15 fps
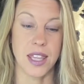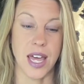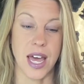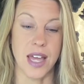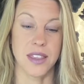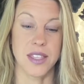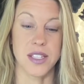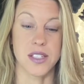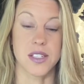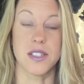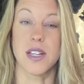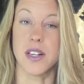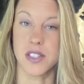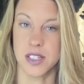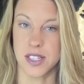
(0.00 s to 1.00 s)
that this
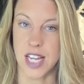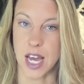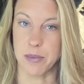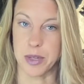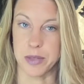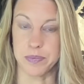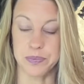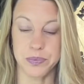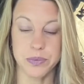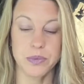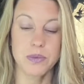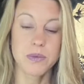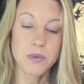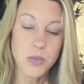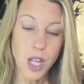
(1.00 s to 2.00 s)
doesn't happen,
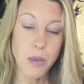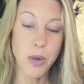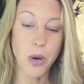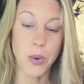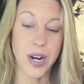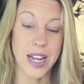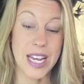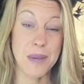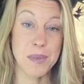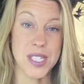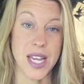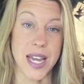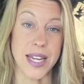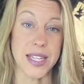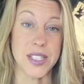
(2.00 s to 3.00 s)
but what I am
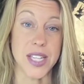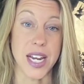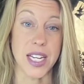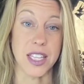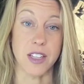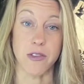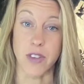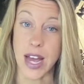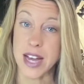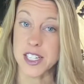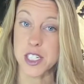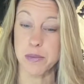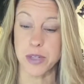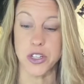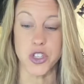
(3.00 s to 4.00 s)
saying is that in the
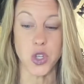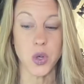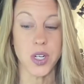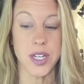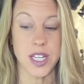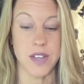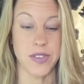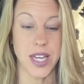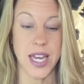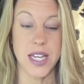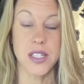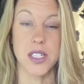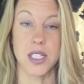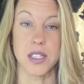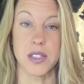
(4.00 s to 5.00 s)
vast majority of
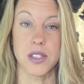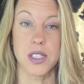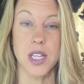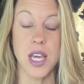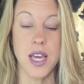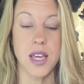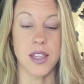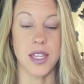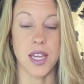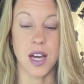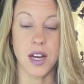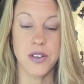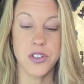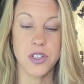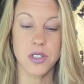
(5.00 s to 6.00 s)
cases, the
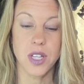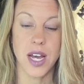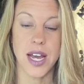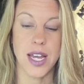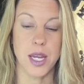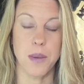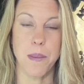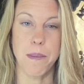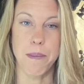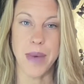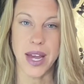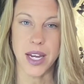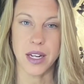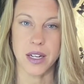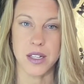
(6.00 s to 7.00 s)
underlying
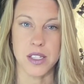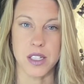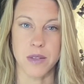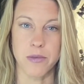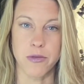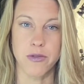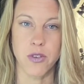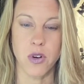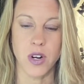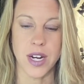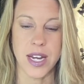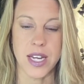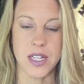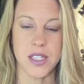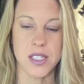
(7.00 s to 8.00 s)
mechanism for
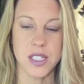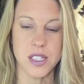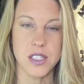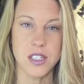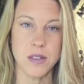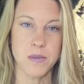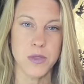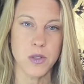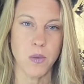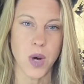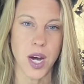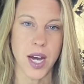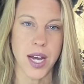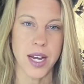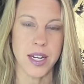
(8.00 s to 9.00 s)
a
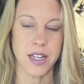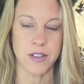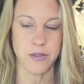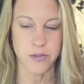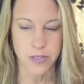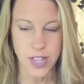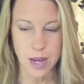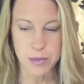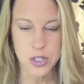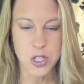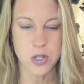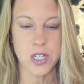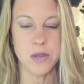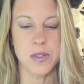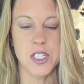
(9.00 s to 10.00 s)
systems-wide
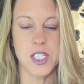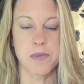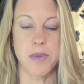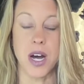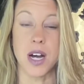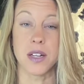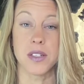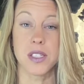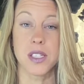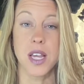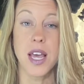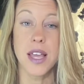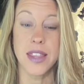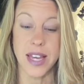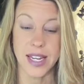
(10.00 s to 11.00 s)
inflammatory response
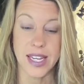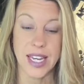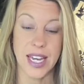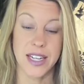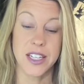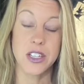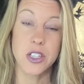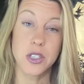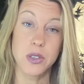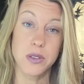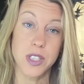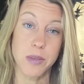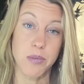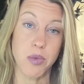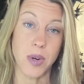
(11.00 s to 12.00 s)
that can
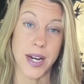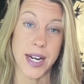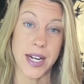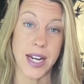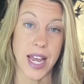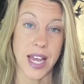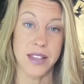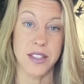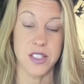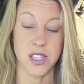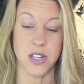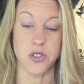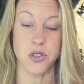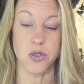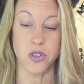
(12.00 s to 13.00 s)
include the brain and the
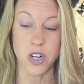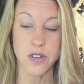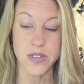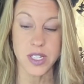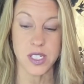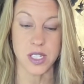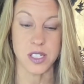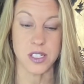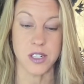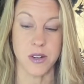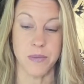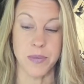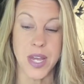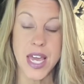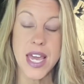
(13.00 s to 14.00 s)
central nervous
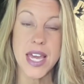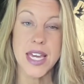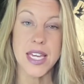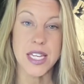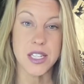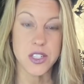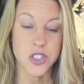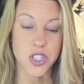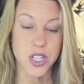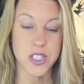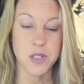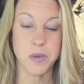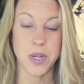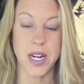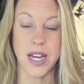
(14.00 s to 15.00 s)
system is
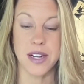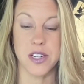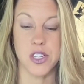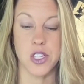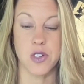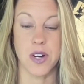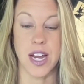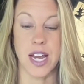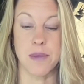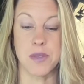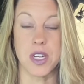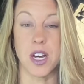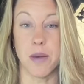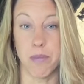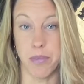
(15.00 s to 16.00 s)
just what I described
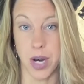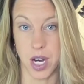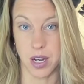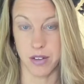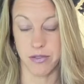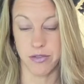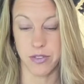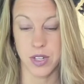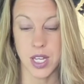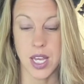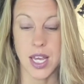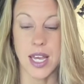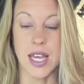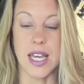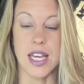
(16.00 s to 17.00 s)
above.
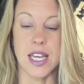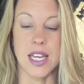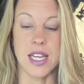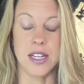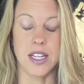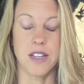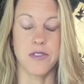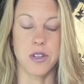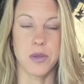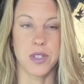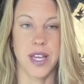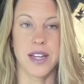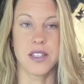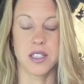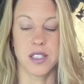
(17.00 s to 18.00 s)
And if you would
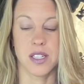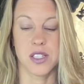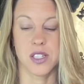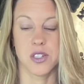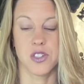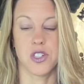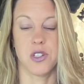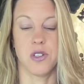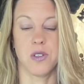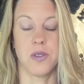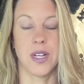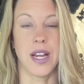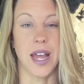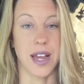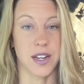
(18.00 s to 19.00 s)
like to listen to
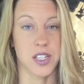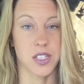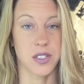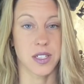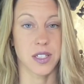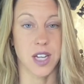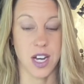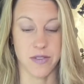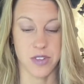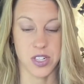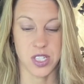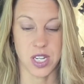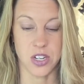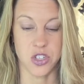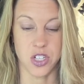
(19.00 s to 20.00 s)
an excellent
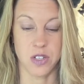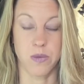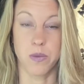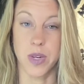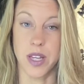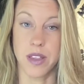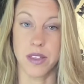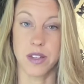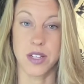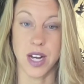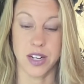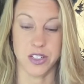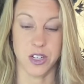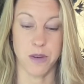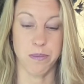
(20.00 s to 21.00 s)
conversation with
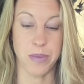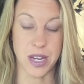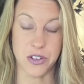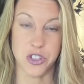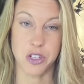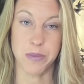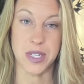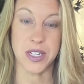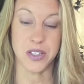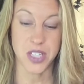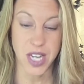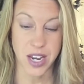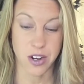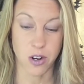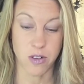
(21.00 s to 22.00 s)
Dr. Benjamin
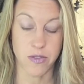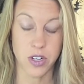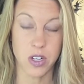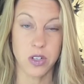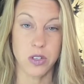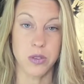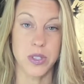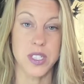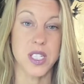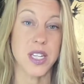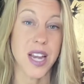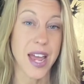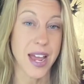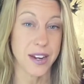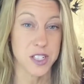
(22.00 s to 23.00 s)
Tenover, who is
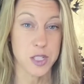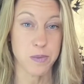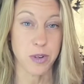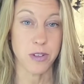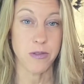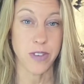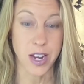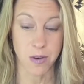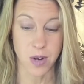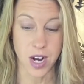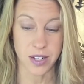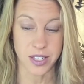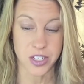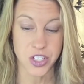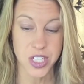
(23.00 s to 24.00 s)
an expert
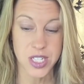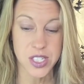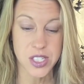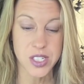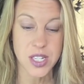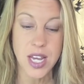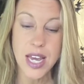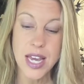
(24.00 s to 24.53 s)
virologist